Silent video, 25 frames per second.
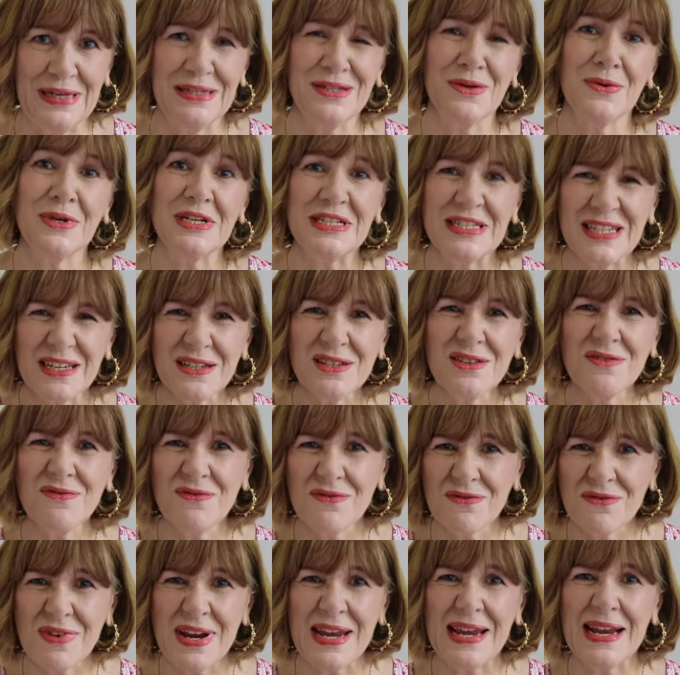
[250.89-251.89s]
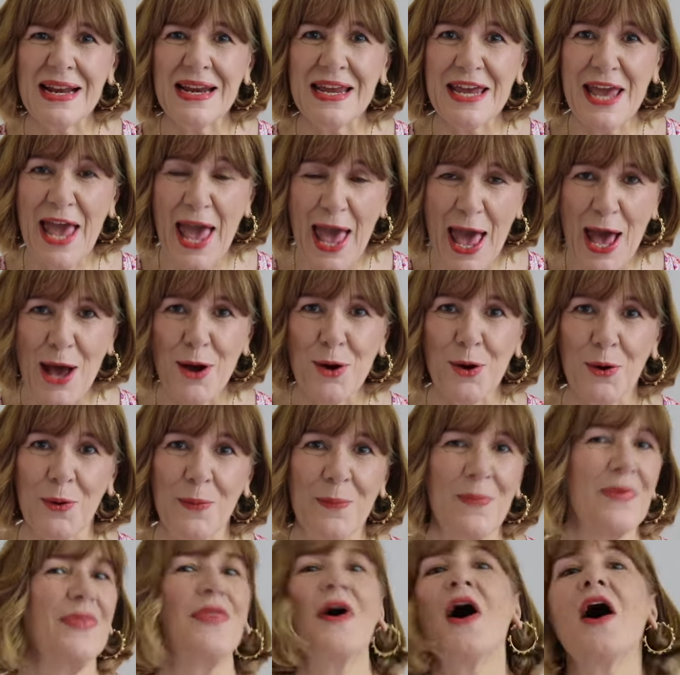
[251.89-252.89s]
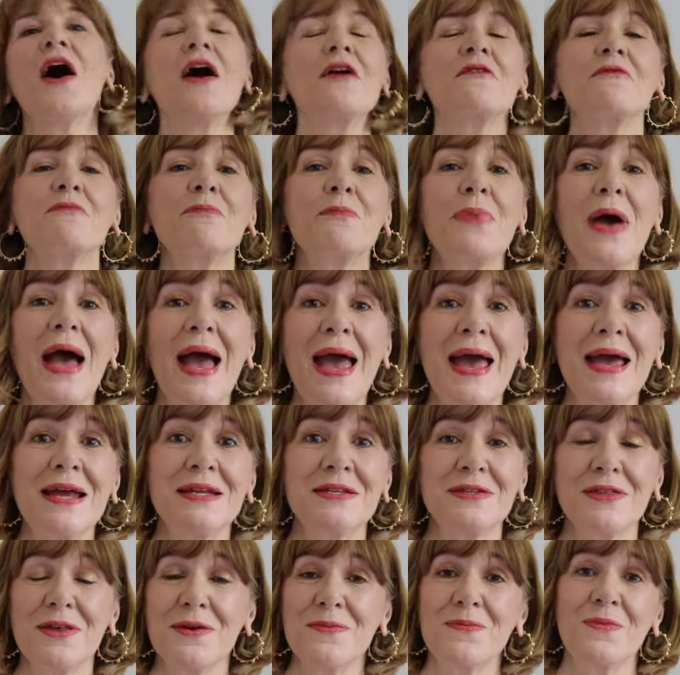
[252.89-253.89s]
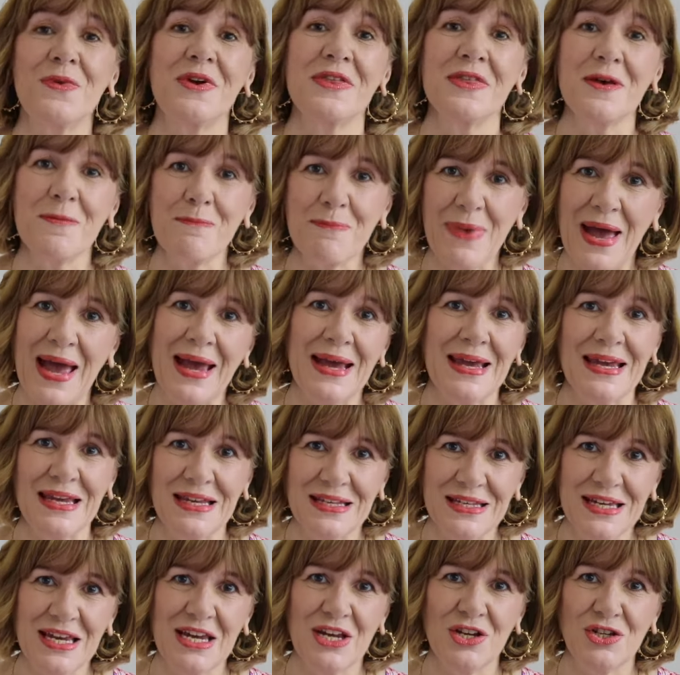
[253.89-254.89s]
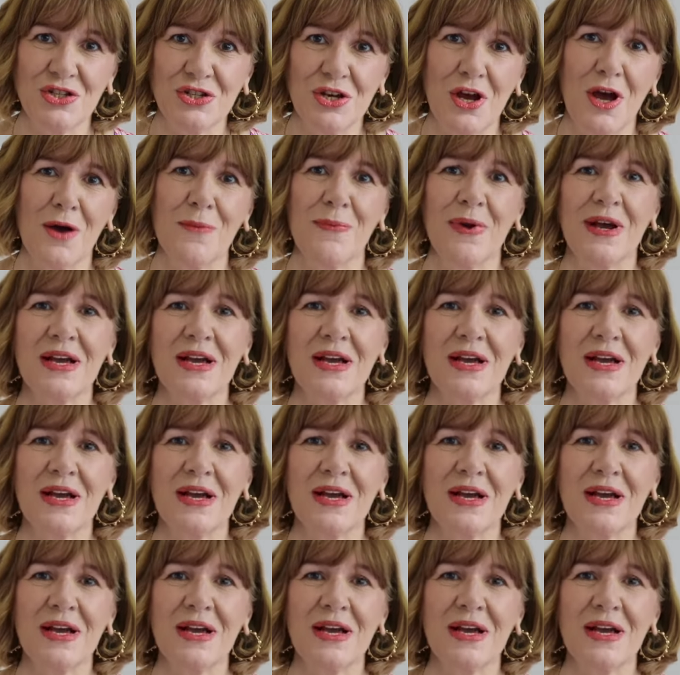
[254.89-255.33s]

so it doesn't really help that I've paired them with a baggy t-shirt,